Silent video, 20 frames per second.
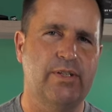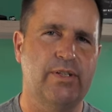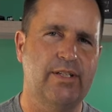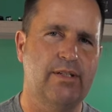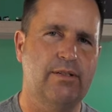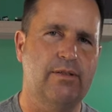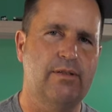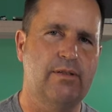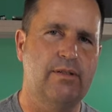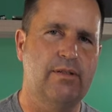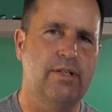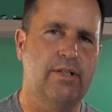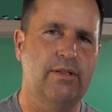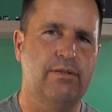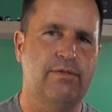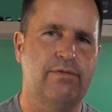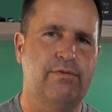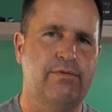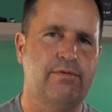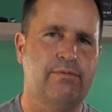I think it kind
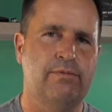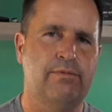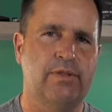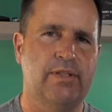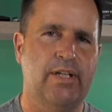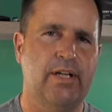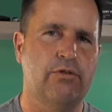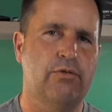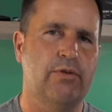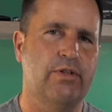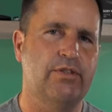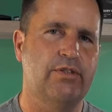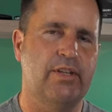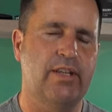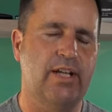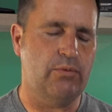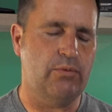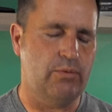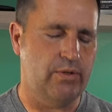of downgrades to